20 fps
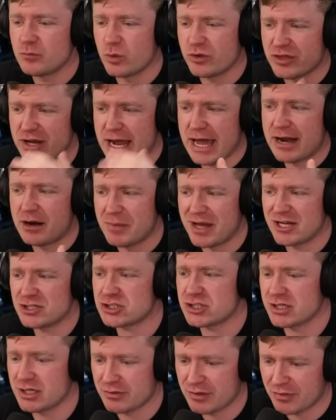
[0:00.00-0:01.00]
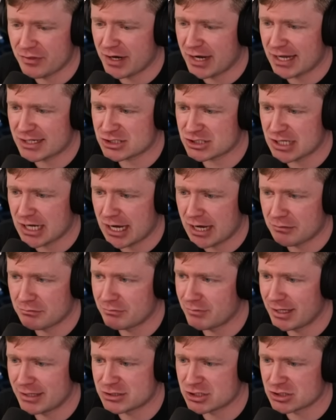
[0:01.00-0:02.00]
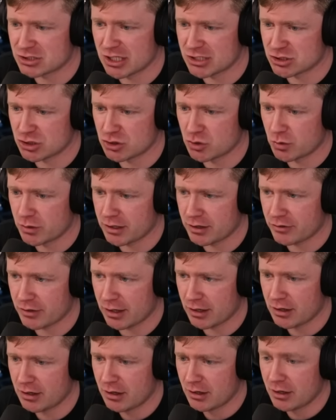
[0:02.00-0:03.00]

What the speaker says: with an animation, and then the next time, it just doesn't do anything.